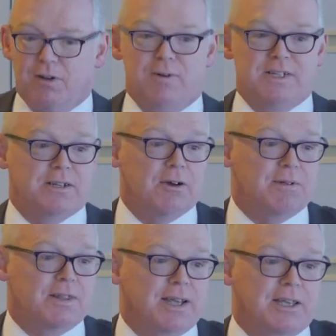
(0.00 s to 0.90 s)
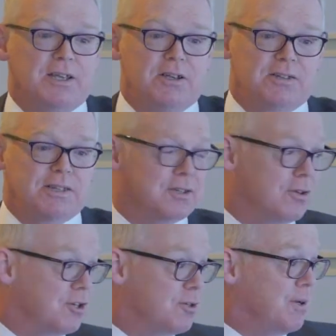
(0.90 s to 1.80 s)
Always start with thank yous. It's an
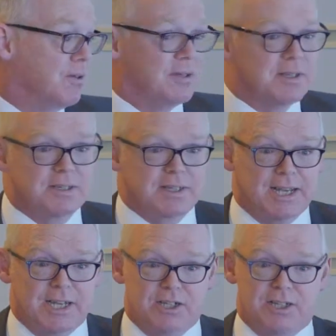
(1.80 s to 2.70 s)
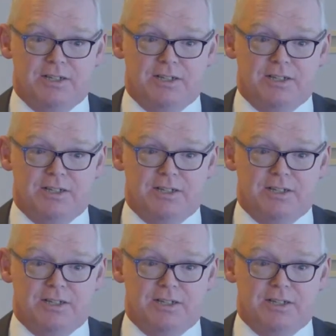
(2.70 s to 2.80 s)
honour to be on this stage.